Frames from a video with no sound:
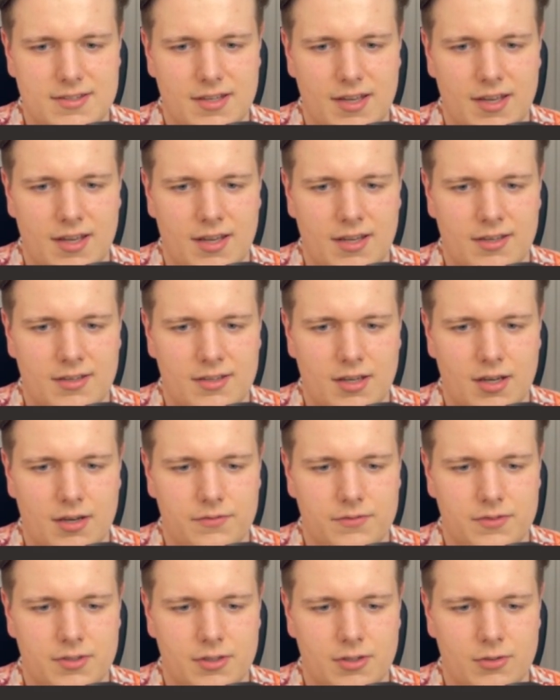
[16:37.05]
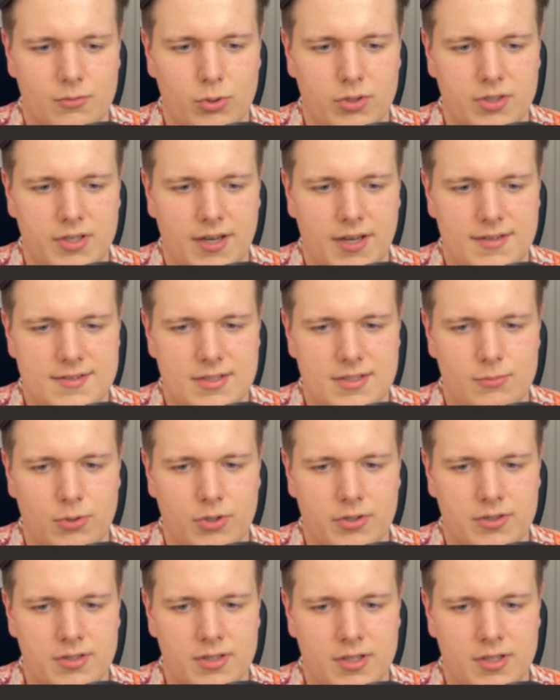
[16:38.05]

and after rook takes d1,